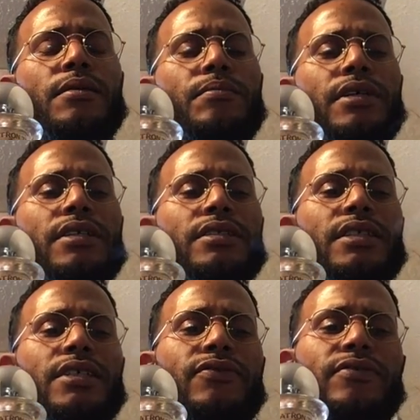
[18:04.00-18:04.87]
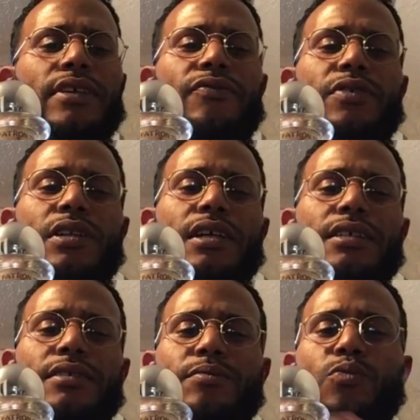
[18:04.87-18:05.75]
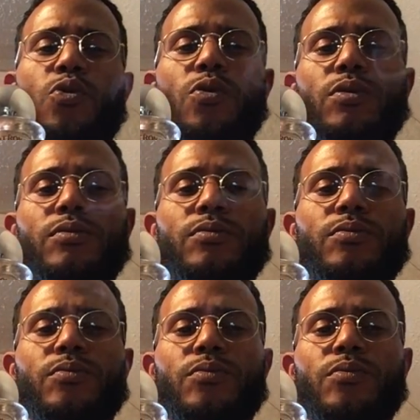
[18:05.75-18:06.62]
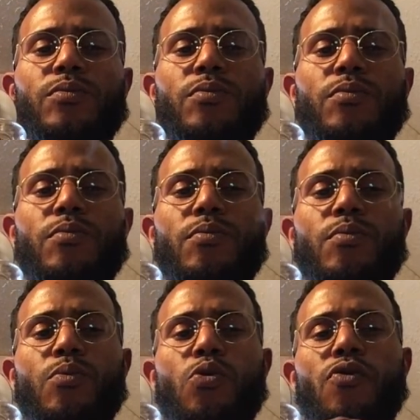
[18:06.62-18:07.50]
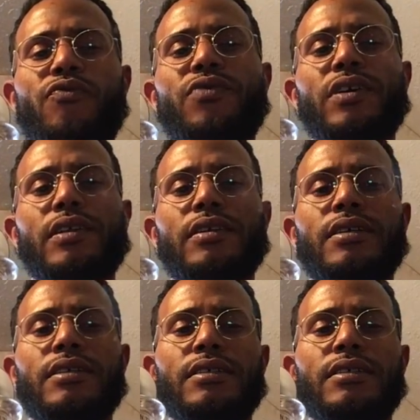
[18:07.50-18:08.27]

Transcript: Because they feel like more filler,